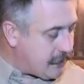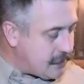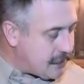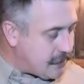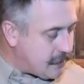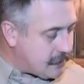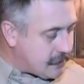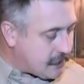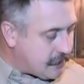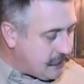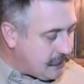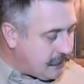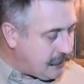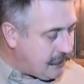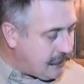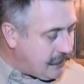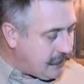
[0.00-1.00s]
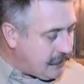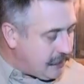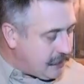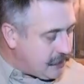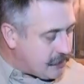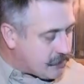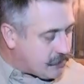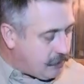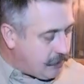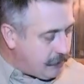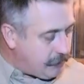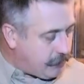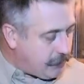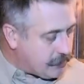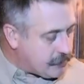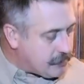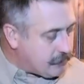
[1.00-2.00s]
is that it's quite
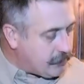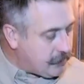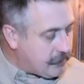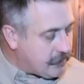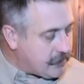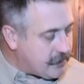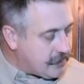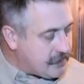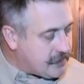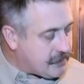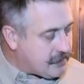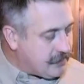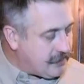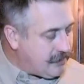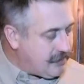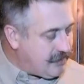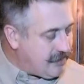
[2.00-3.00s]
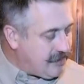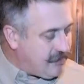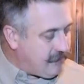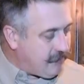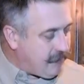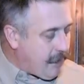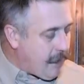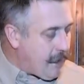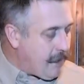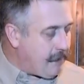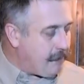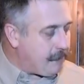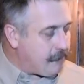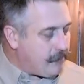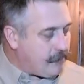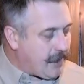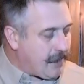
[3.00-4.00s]
possible that it's
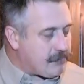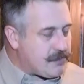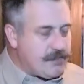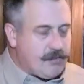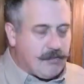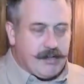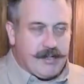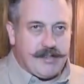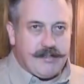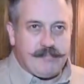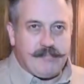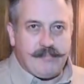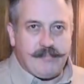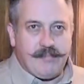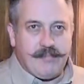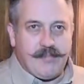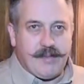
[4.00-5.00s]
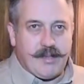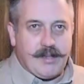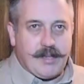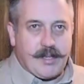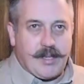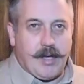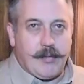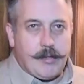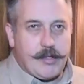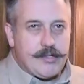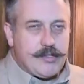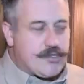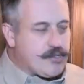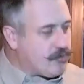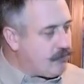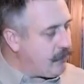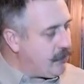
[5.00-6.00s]
perhaps not going to come
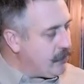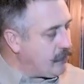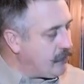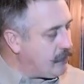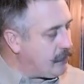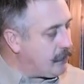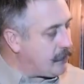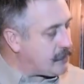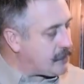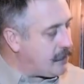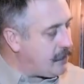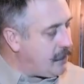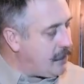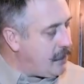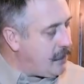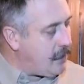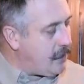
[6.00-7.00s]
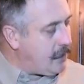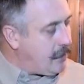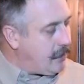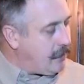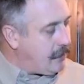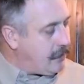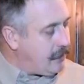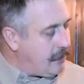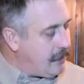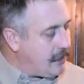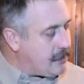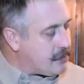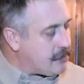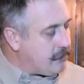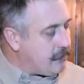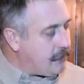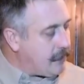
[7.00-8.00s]
unscrewed, but
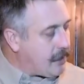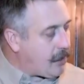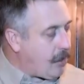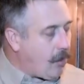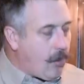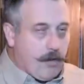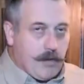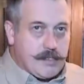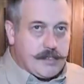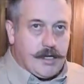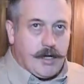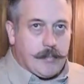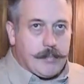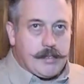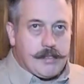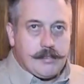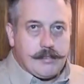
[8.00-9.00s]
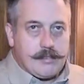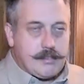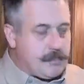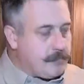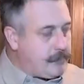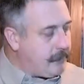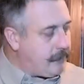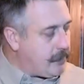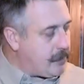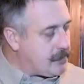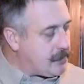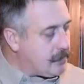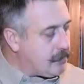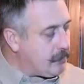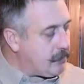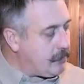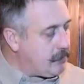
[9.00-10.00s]
it's got to be clocked up to be
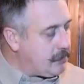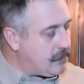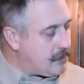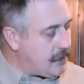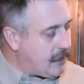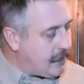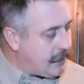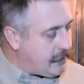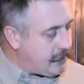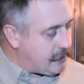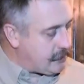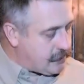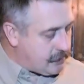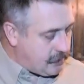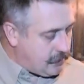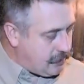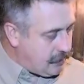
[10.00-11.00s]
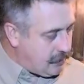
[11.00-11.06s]
vertical, and